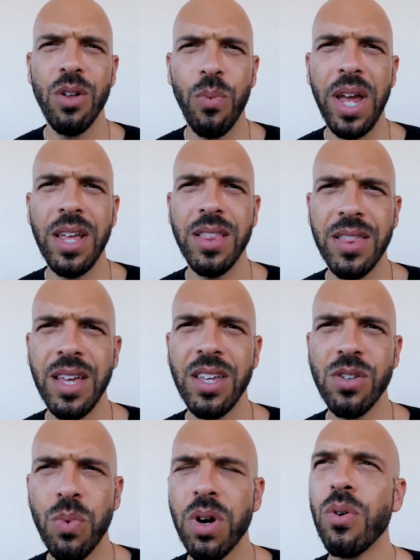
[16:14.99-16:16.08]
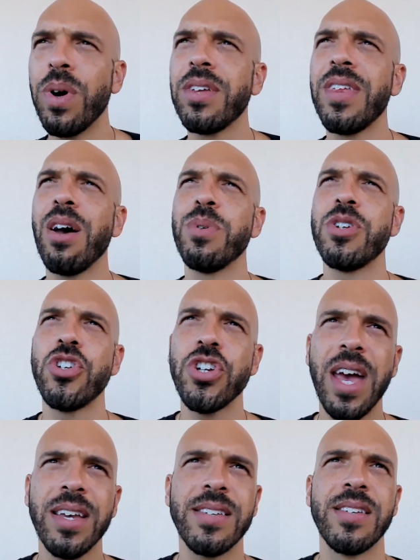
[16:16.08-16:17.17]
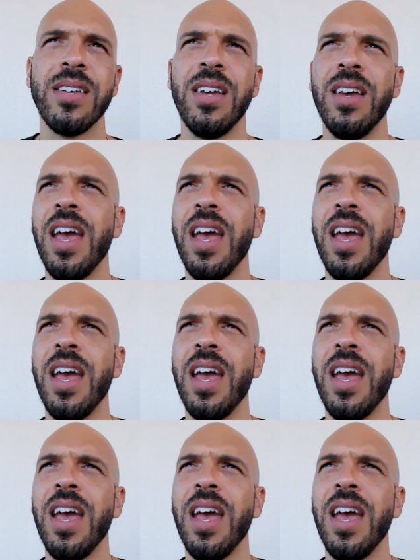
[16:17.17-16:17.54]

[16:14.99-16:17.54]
the way that things were, whether that was checks,